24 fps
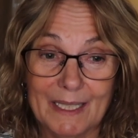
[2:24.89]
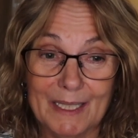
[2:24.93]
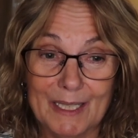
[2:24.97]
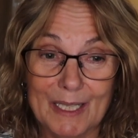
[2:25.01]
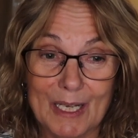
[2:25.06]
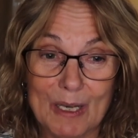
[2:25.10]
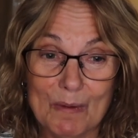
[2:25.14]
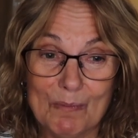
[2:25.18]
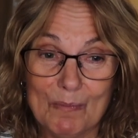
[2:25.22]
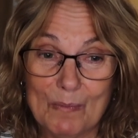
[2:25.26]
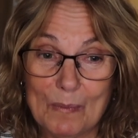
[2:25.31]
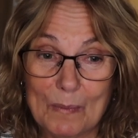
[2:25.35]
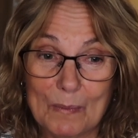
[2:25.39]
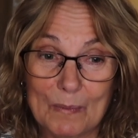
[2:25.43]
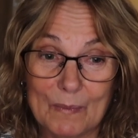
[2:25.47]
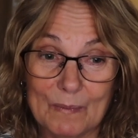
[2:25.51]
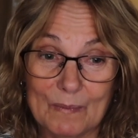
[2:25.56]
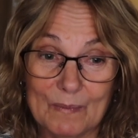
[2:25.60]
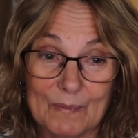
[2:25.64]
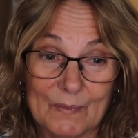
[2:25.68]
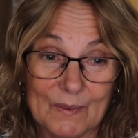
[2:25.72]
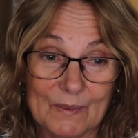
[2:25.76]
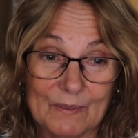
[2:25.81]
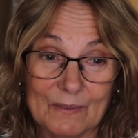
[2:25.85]

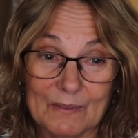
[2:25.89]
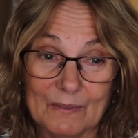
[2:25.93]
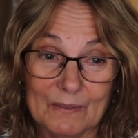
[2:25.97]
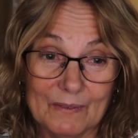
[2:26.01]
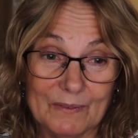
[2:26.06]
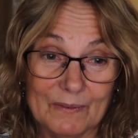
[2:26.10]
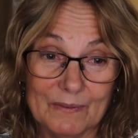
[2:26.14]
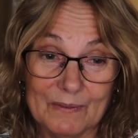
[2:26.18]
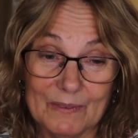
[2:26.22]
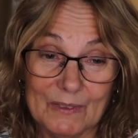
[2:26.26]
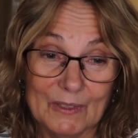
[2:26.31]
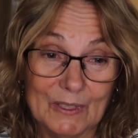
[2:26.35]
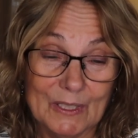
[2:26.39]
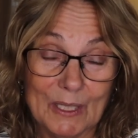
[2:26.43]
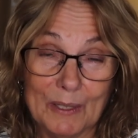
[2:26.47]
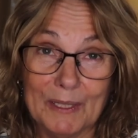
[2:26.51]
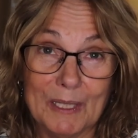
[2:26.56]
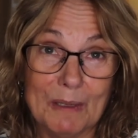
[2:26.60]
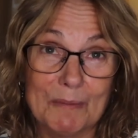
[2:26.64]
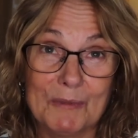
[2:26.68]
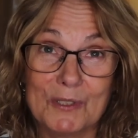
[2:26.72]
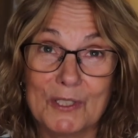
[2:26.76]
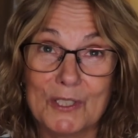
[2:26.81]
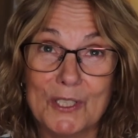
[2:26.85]

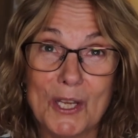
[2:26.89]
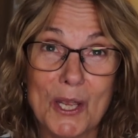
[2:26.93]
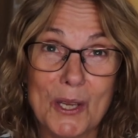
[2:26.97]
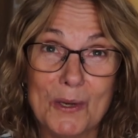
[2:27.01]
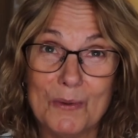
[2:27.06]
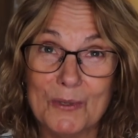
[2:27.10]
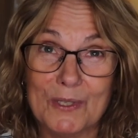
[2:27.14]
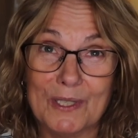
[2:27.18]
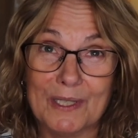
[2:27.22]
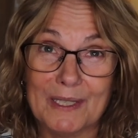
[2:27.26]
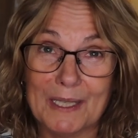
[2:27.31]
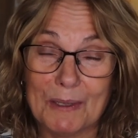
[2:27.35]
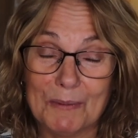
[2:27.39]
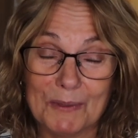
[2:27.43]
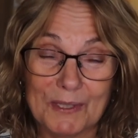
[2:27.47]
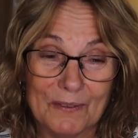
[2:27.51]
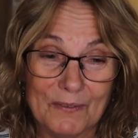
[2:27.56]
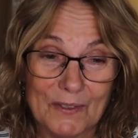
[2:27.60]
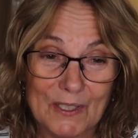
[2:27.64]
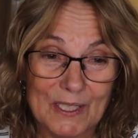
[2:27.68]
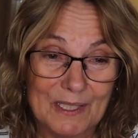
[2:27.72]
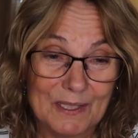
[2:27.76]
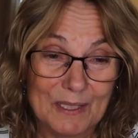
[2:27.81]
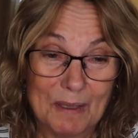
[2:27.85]
Going up Snowdon, that was
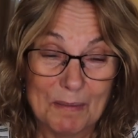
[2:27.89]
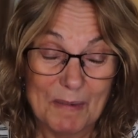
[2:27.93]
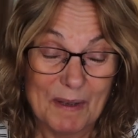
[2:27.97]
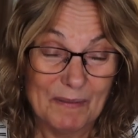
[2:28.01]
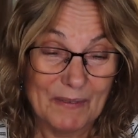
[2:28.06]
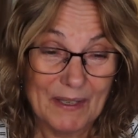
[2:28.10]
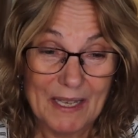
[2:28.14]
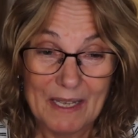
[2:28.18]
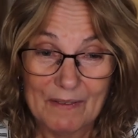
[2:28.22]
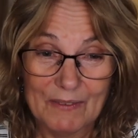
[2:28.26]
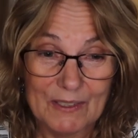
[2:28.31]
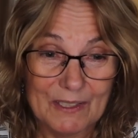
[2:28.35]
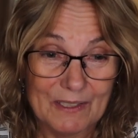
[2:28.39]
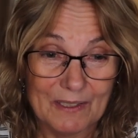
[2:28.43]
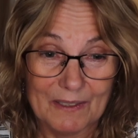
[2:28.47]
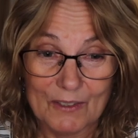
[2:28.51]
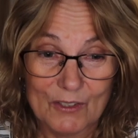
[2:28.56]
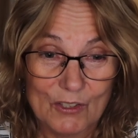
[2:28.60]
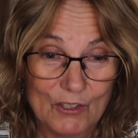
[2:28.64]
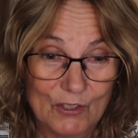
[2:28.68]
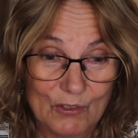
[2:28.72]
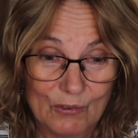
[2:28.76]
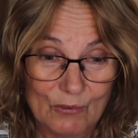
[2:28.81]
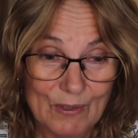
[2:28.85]
the first time I've ever done
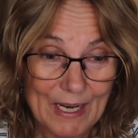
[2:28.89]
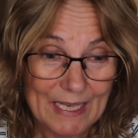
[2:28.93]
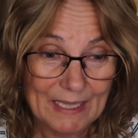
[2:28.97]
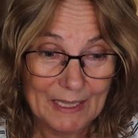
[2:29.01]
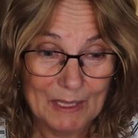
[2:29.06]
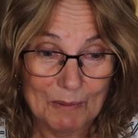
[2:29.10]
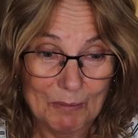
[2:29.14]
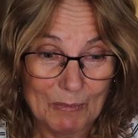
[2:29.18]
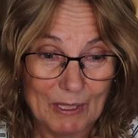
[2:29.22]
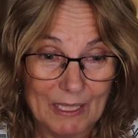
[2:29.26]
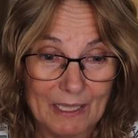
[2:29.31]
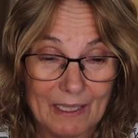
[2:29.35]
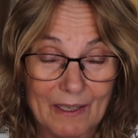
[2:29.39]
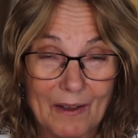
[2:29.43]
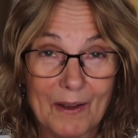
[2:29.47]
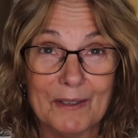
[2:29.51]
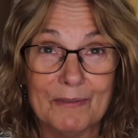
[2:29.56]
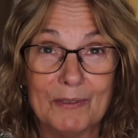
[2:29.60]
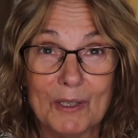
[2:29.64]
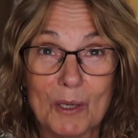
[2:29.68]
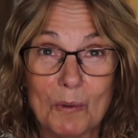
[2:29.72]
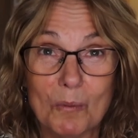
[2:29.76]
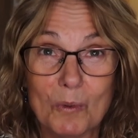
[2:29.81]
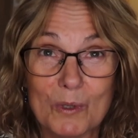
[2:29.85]
a trek in my
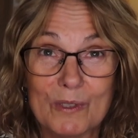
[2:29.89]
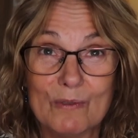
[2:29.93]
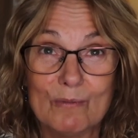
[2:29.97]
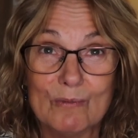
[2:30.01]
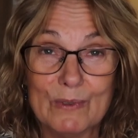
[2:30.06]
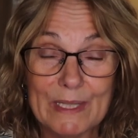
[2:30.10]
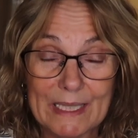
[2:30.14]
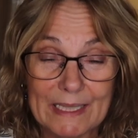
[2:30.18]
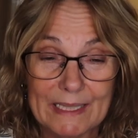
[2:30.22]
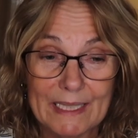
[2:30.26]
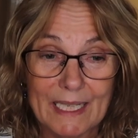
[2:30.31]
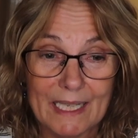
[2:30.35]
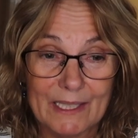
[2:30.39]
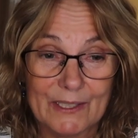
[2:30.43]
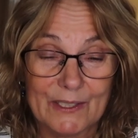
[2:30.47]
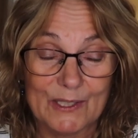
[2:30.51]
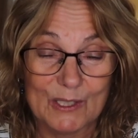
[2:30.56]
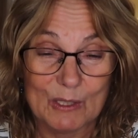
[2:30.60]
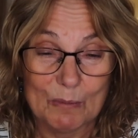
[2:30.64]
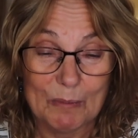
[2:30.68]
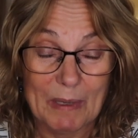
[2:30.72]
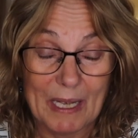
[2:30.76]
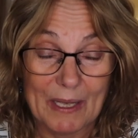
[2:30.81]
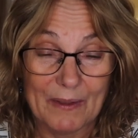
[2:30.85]
life. I was really
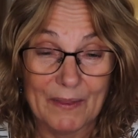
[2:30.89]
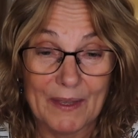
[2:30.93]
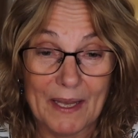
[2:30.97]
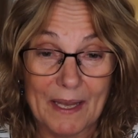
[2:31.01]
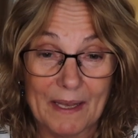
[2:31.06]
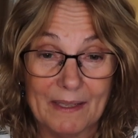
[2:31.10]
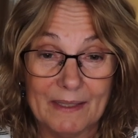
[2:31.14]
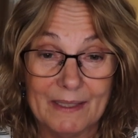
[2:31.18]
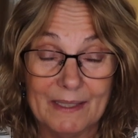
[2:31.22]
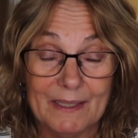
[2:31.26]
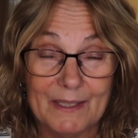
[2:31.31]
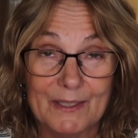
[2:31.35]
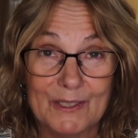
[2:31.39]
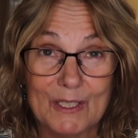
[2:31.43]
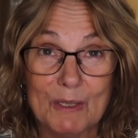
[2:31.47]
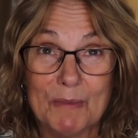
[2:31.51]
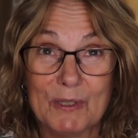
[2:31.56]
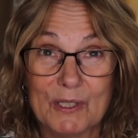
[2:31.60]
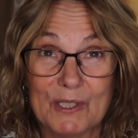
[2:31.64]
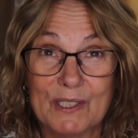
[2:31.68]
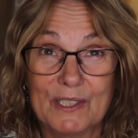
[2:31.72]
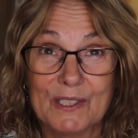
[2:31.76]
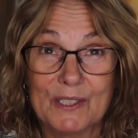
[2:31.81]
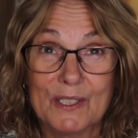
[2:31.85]
anxious about that, so
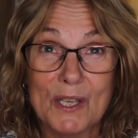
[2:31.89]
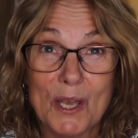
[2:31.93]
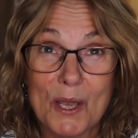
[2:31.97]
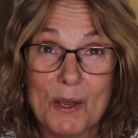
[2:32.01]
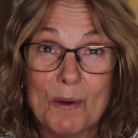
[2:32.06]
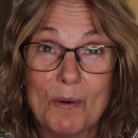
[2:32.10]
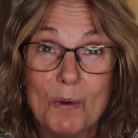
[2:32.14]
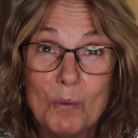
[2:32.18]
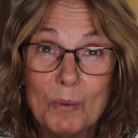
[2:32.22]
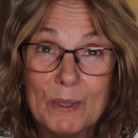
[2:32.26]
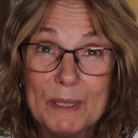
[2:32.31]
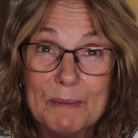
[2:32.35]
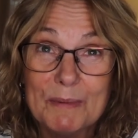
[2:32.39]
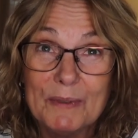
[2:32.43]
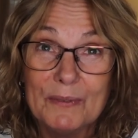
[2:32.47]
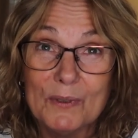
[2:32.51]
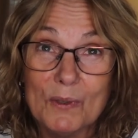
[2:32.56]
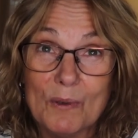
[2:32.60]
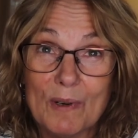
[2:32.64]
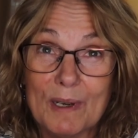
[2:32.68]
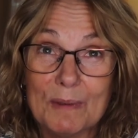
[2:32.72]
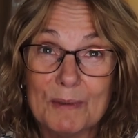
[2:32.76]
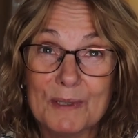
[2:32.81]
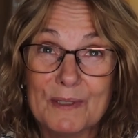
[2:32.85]
much so, a week
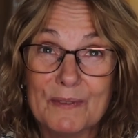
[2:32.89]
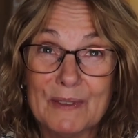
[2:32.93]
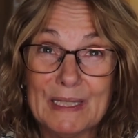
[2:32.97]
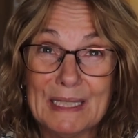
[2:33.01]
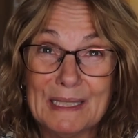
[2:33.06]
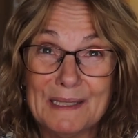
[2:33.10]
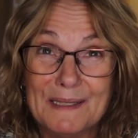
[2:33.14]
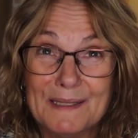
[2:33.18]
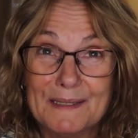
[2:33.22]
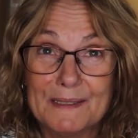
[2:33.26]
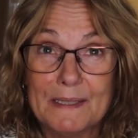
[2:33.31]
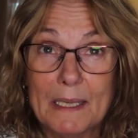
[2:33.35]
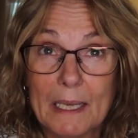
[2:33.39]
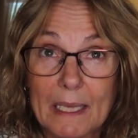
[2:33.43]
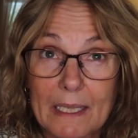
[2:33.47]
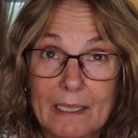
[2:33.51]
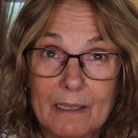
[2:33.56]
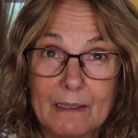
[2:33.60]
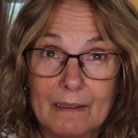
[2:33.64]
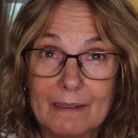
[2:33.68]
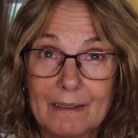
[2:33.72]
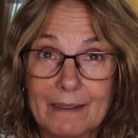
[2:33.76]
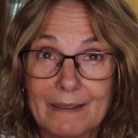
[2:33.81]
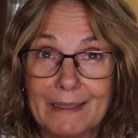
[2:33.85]
before I was feeling
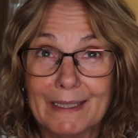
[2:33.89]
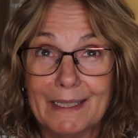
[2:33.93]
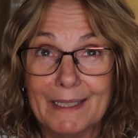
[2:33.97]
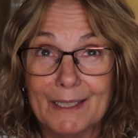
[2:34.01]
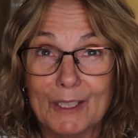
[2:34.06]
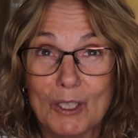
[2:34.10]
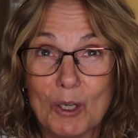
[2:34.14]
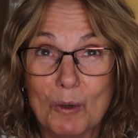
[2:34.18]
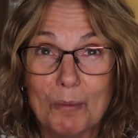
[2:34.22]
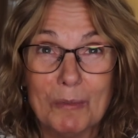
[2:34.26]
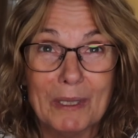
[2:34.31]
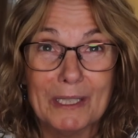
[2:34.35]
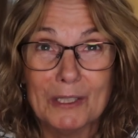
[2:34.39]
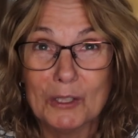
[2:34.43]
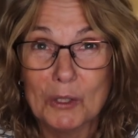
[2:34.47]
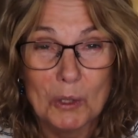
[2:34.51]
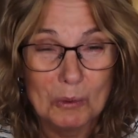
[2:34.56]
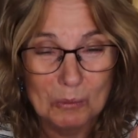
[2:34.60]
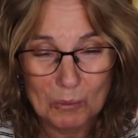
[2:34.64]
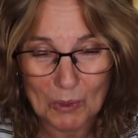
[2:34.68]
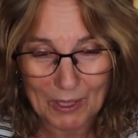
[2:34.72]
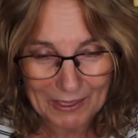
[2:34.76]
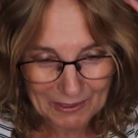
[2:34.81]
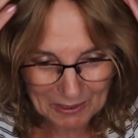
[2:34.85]
sick, thinking, oh my
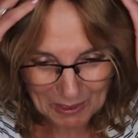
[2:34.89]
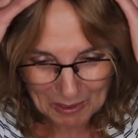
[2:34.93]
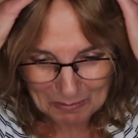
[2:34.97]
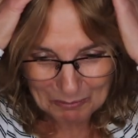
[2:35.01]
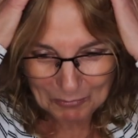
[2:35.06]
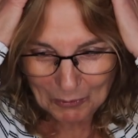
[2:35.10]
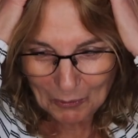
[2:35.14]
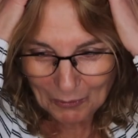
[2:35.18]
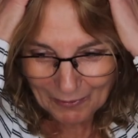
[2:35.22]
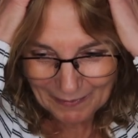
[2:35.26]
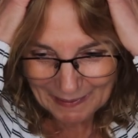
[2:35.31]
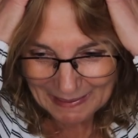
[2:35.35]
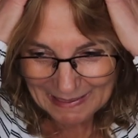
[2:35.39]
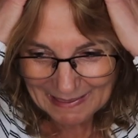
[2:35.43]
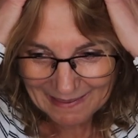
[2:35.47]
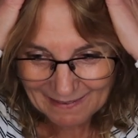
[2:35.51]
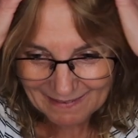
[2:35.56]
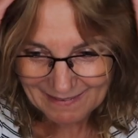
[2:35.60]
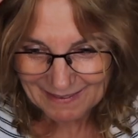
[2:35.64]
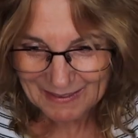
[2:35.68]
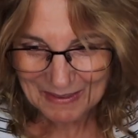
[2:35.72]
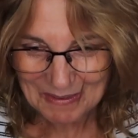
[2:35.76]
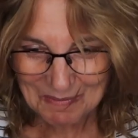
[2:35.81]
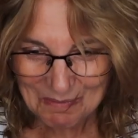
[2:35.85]
God, why did I book
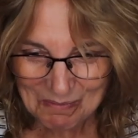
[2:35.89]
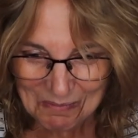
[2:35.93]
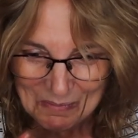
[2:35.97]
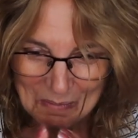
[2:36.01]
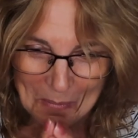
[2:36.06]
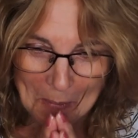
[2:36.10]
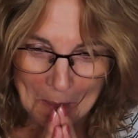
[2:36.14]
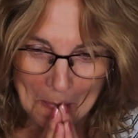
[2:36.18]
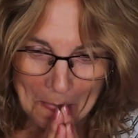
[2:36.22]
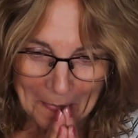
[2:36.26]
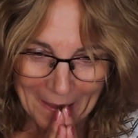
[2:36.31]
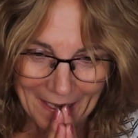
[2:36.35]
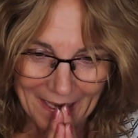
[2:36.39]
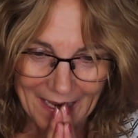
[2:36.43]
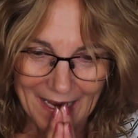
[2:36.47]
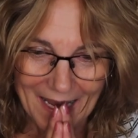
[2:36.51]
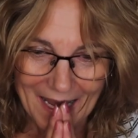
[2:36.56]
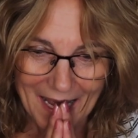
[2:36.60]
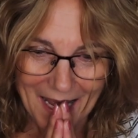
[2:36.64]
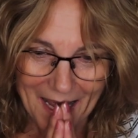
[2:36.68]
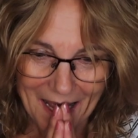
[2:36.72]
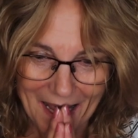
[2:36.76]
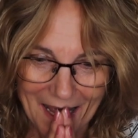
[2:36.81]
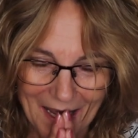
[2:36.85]
this?
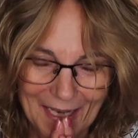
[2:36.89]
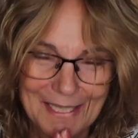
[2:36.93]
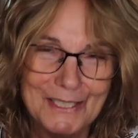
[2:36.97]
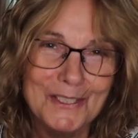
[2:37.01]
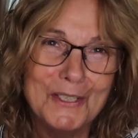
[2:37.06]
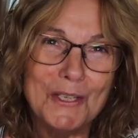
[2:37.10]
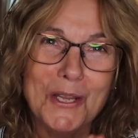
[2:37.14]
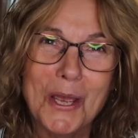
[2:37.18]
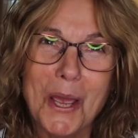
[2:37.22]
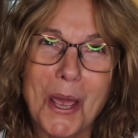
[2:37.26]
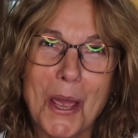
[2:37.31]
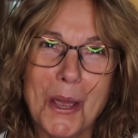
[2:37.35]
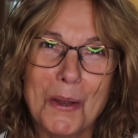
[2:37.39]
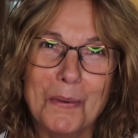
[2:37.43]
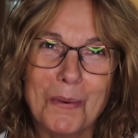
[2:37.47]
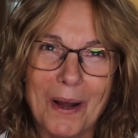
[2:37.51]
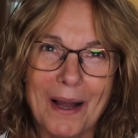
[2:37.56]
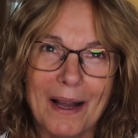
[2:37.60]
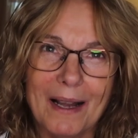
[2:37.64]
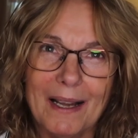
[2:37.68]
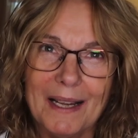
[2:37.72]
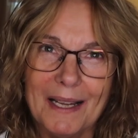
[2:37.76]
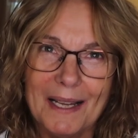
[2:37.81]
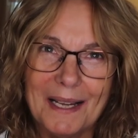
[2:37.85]
I know.